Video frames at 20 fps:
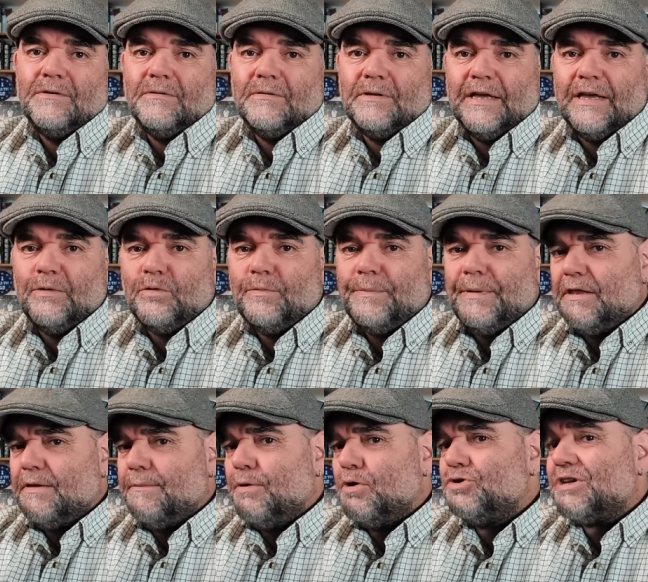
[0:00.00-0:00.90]
It would be
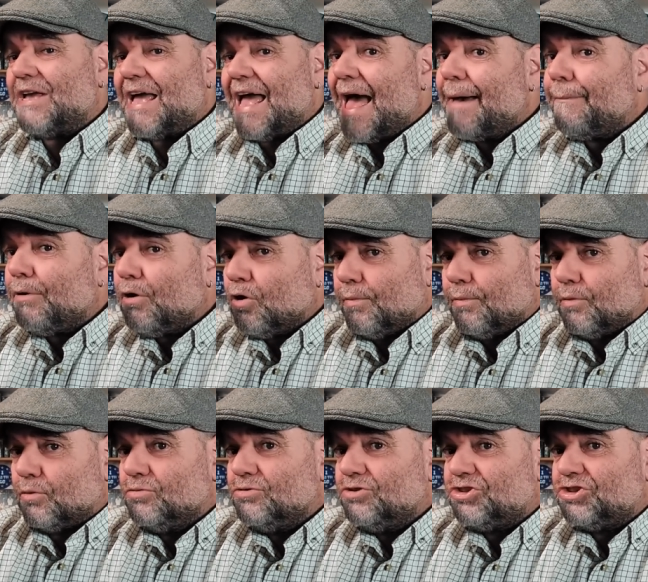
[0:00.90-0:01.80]
the most
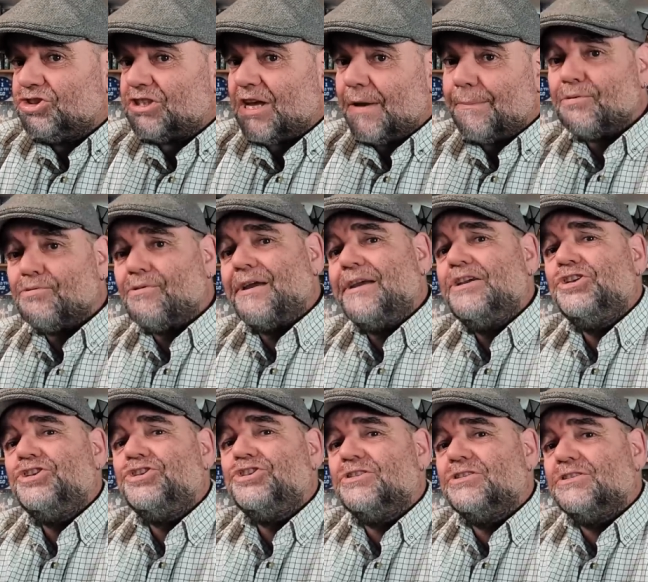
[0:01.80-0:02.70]
amicable
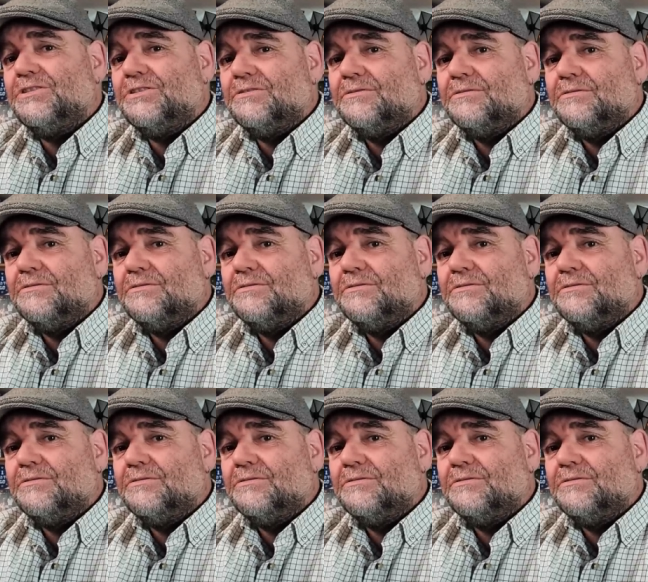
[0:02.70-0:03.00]
separation.